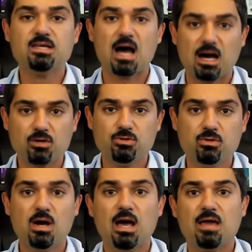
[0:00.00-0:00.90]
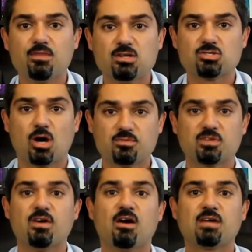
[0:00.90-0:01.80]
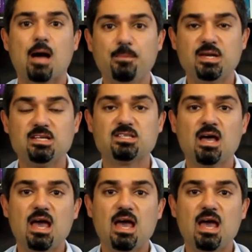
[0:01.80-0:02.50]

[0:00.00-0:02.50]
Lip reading: Yahoo, and those types of companies.